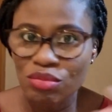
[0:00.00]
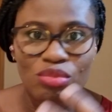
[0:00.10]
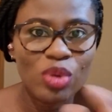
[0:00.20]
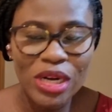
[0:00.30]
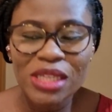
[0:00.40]

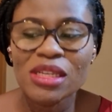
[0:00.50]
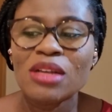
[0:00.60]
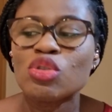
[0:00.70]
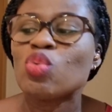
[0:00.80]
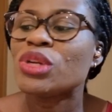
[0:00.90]
related.
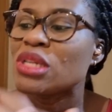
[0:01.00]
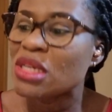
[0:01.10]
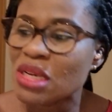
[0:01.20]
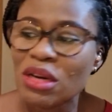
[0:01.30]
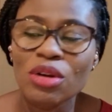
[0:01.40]
So we
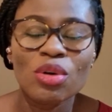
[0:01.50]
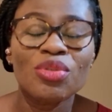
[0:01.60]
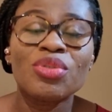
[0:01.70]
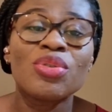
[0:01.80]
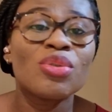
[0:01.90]
did a lot of
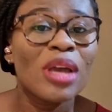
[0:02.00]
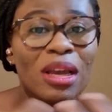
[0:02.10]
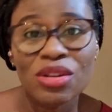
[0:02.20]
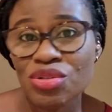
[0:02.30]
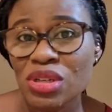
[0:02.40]

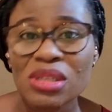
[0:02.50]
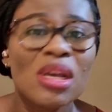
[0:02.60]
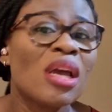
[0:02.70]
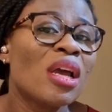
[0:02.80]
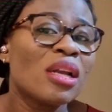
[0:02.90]
x-rays.
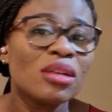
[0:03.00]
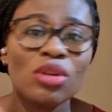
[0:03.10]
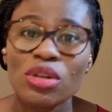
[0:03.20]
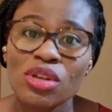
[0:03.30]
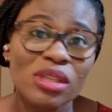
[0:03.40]
The
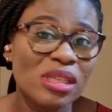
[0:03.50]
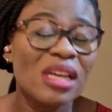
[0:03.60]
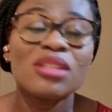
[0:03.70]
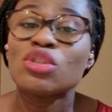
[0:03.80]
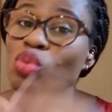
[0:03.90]
doctor
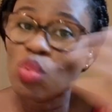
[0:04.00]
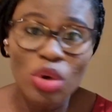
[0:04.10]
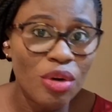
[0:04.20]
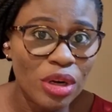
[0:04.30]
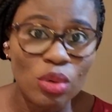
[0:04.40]
said, don't
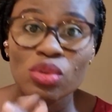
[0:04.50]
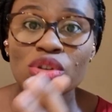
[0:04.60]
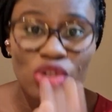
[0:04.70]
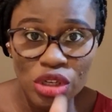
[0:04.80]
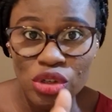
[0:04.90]
worry, don't
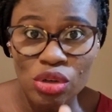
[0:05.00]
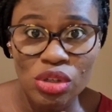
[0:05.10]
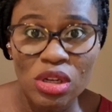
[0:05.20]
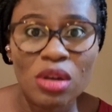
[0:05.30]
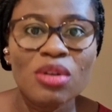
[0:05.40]
stress
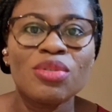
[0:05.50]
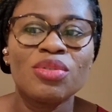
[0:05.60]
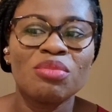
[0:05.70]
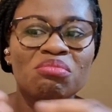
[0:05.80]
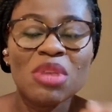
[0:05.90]
yourself,
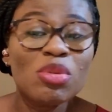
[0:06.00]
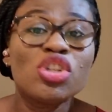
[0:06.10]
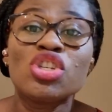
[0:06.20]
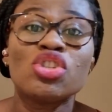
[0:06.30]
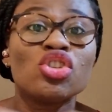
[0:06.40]
maybe
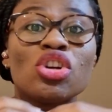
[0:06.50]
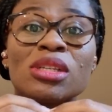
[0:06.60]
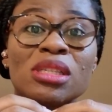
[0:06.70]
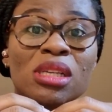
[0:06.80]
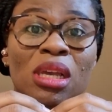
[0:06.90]
she's just
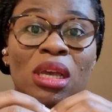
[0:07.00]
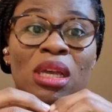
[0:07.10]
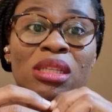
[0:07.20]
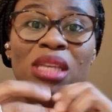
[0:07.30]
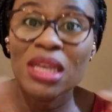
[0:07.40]

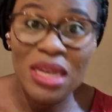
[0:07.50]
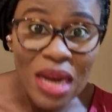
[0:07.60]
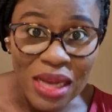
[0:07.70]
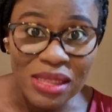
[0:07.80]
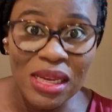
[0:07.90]
taking
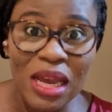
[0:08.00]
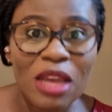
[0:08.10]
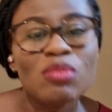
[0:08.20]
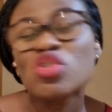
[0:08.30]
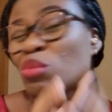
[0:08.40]
her
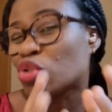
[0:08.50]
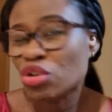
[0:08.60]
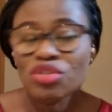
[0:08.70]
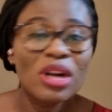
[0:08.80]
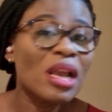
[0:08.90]
time. Some
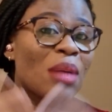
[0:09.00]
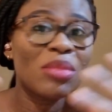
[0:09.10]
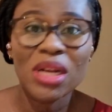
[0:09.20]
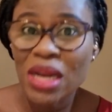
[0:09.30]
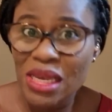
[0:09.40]
children can be
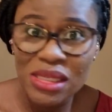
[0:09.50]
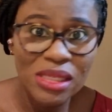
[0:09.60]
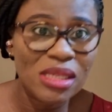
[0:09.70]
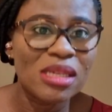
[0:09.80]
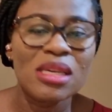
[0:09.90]

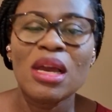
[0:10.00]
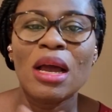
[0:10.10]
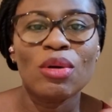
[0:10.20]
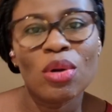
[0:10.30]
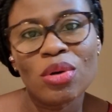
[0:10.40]
lazy
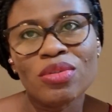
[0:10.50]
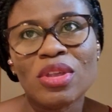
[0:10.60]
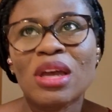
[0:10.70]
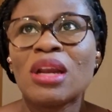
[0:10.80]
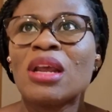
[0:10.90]
and all of
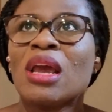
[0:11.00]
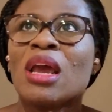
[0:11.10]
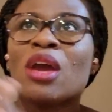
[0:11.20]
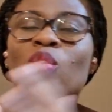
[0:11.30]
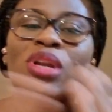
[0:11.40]
that.
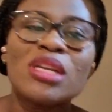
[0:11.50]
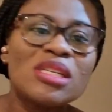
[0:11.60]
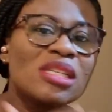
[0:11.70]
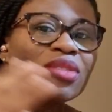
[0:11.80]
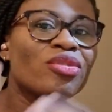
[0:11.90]
We did
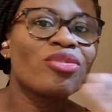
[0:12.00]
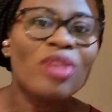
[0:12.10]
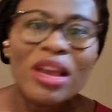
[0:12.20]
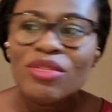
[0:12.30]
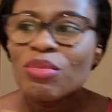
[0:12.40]
this
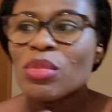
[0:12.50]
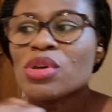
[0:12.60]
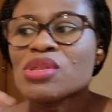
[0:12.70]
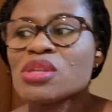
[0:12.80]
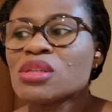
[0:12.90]
5
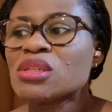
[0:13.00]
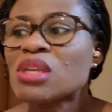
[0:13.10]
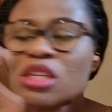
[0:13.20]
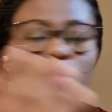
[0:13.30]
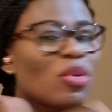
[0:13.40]
months,
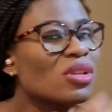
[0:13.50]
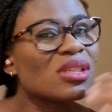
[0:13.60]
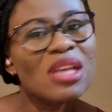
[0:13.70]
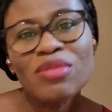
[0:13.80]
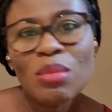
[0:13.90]
6 months,
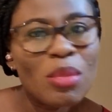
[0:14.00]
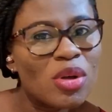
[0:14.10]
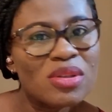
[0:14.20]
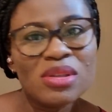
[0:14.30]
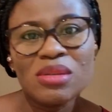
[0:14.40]
7
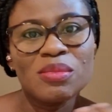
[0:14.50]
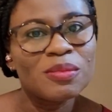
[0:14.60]
months.